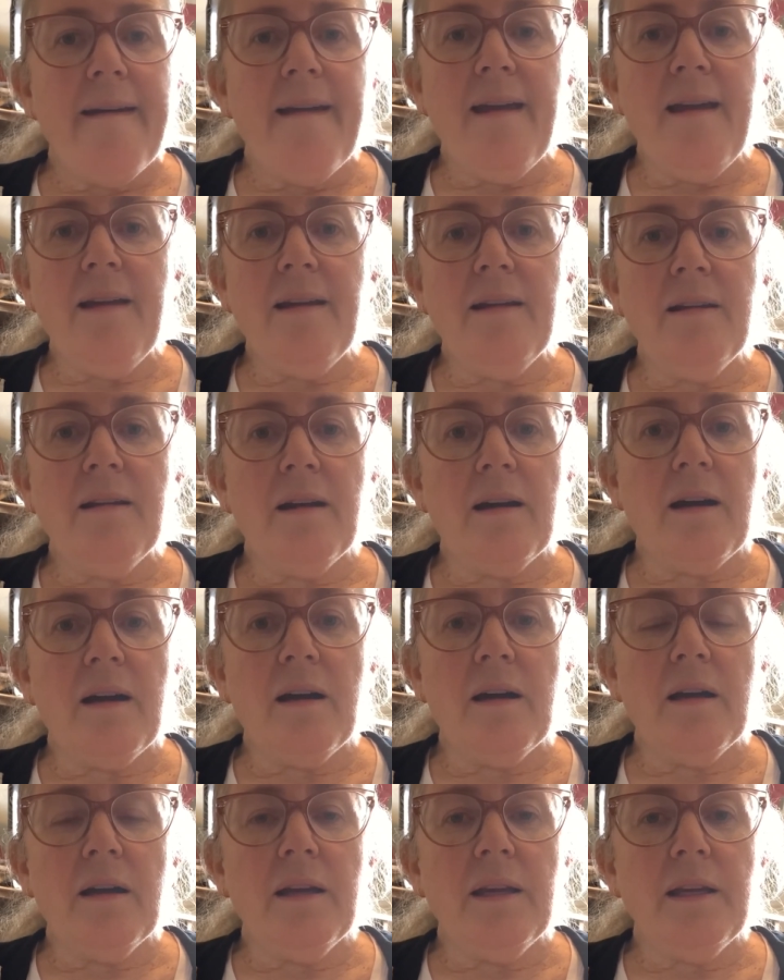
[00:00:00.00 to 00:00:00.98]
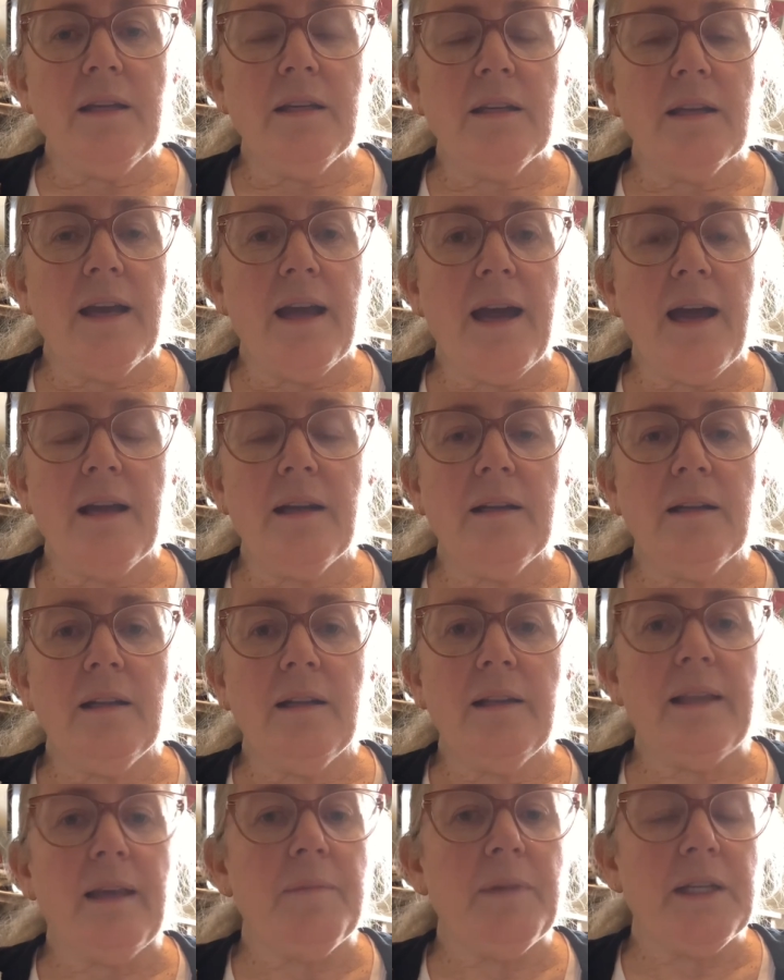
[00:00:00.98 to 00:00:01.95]
And I
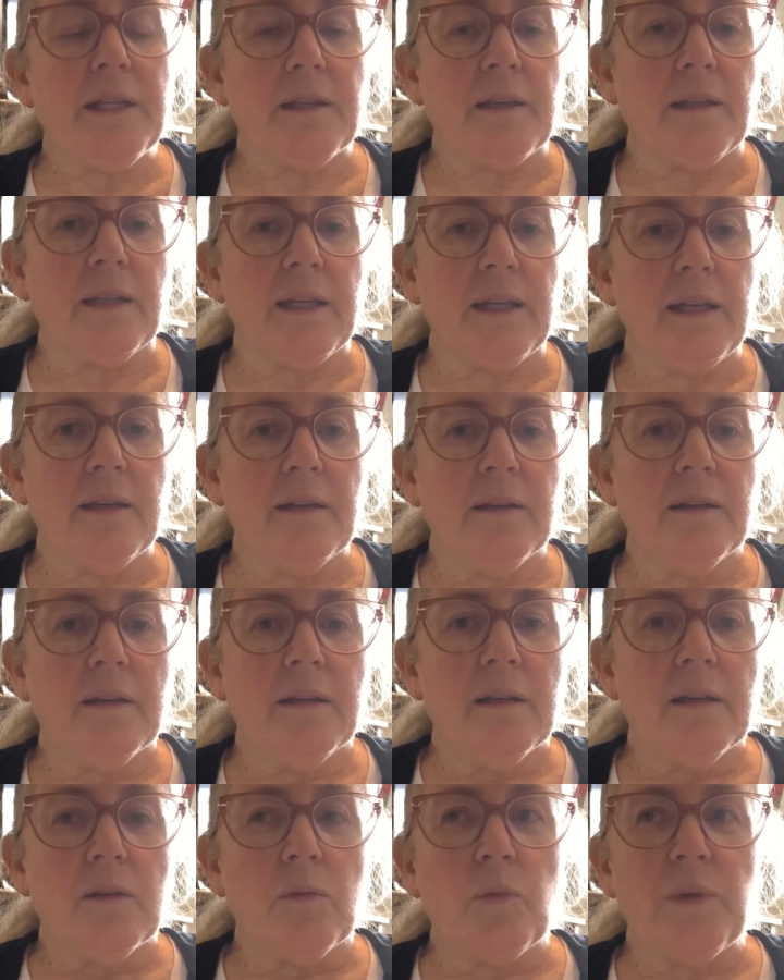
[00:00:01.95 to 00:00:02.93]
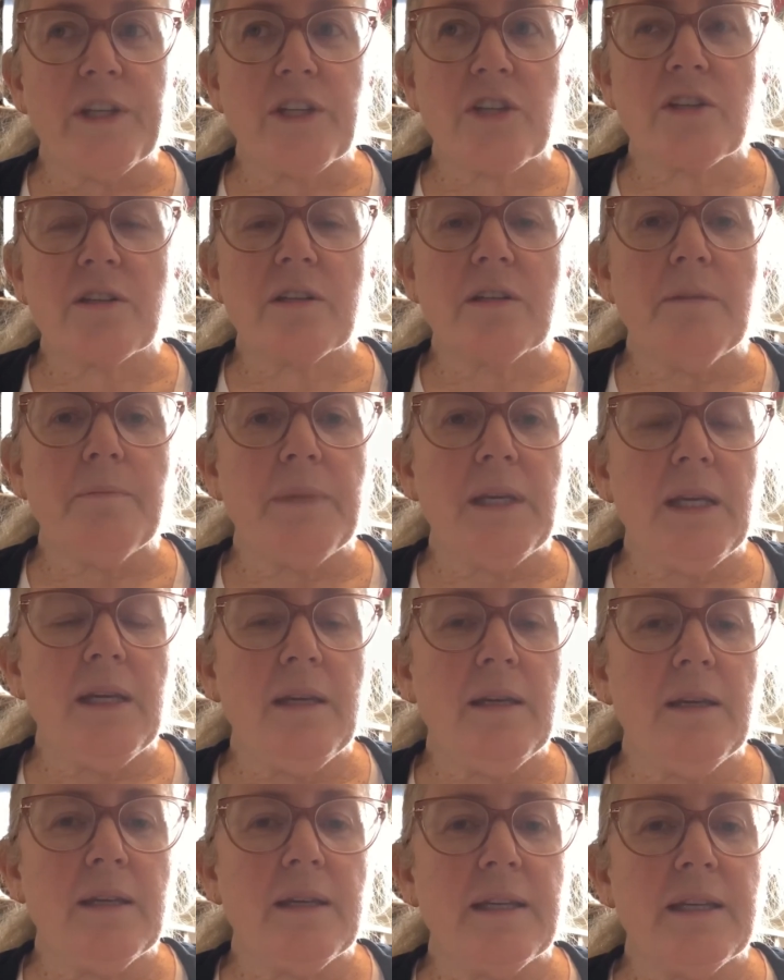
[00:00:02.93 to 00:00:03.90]
added lemon dilly, which to
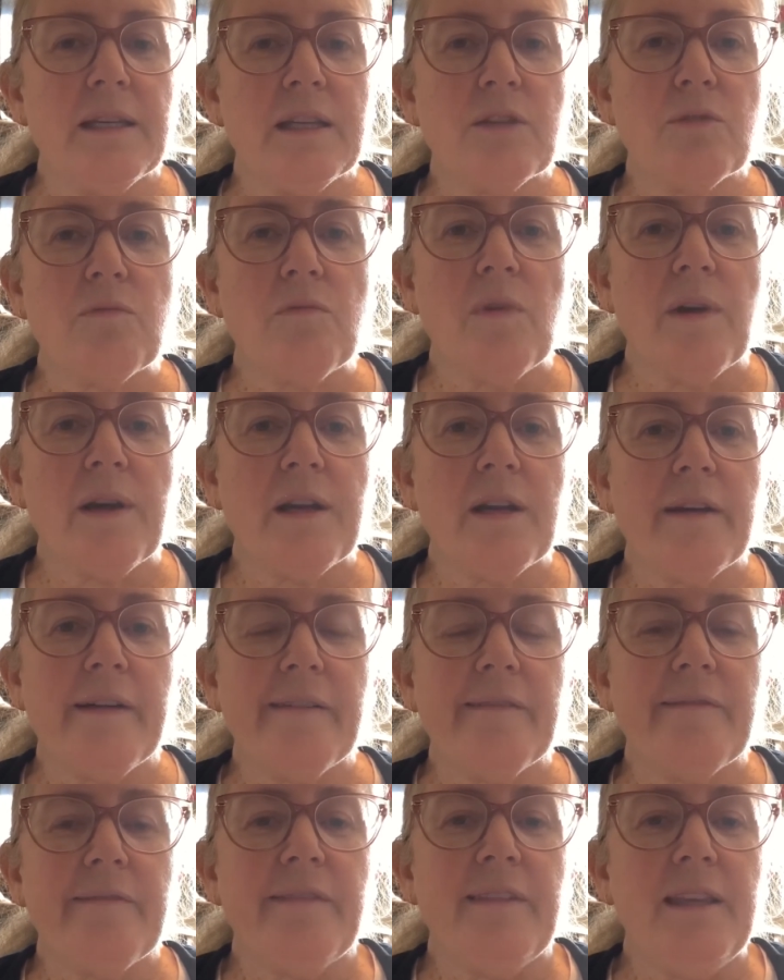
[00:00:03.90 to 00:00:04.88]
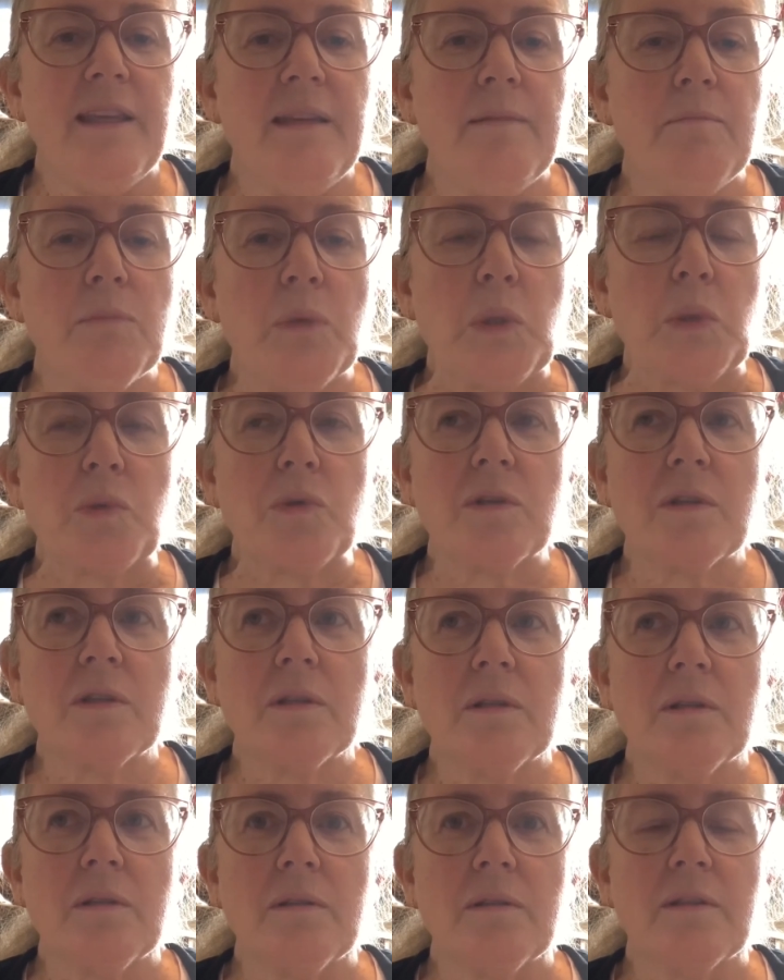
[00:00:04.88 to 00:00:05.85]
me is one of the
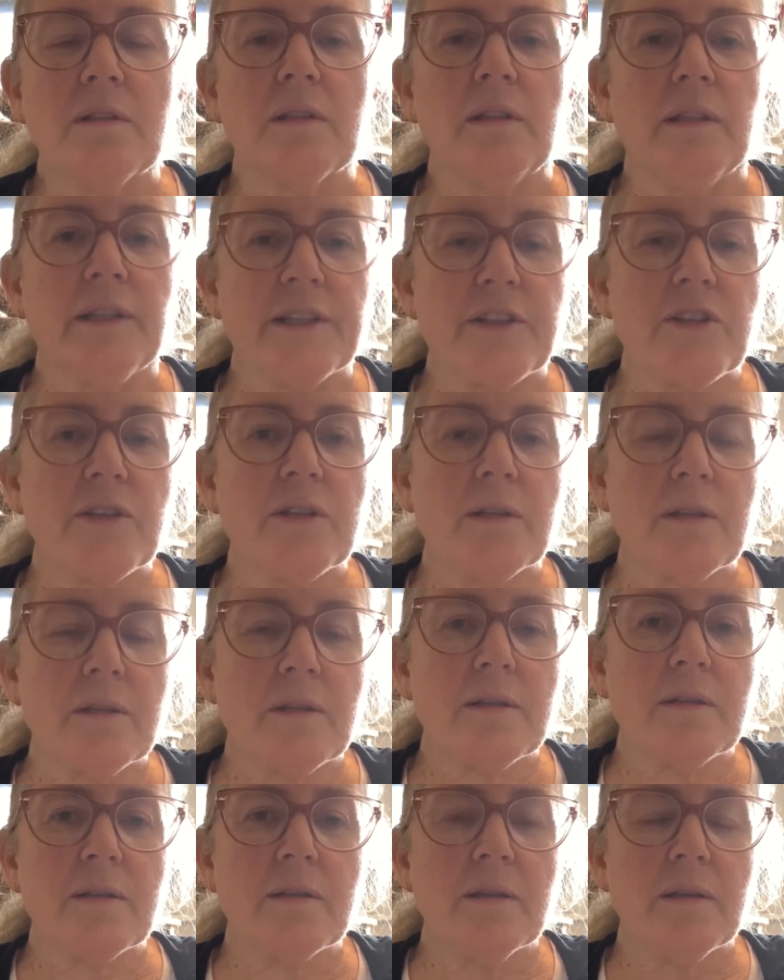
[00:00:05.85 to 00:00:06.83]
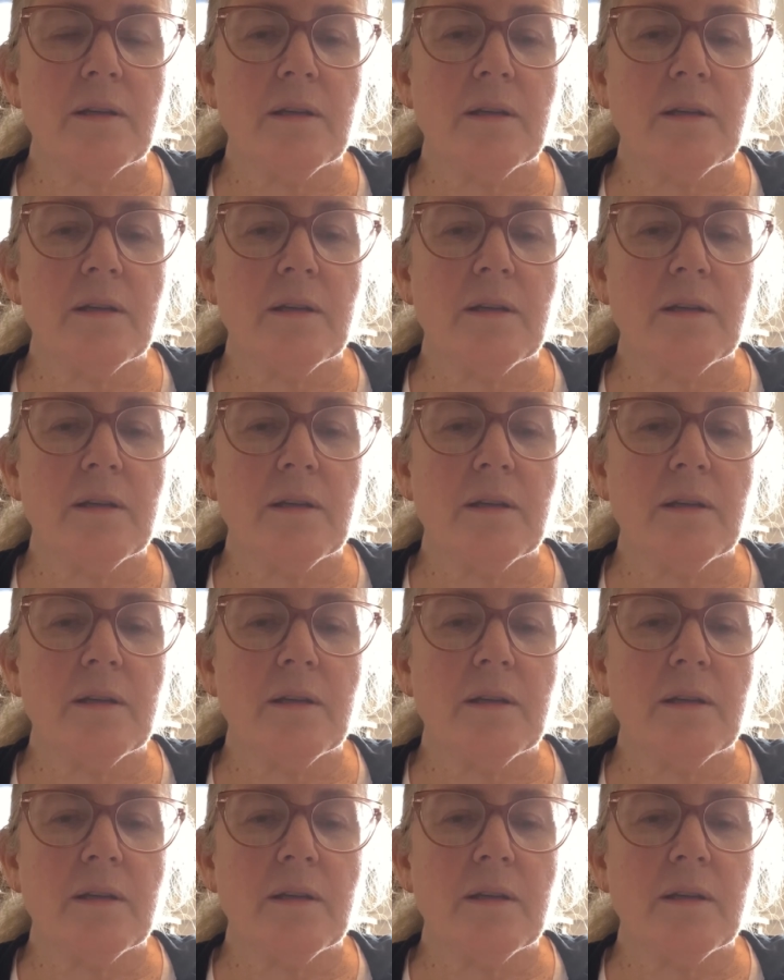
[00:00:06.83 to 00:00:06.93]
most delicious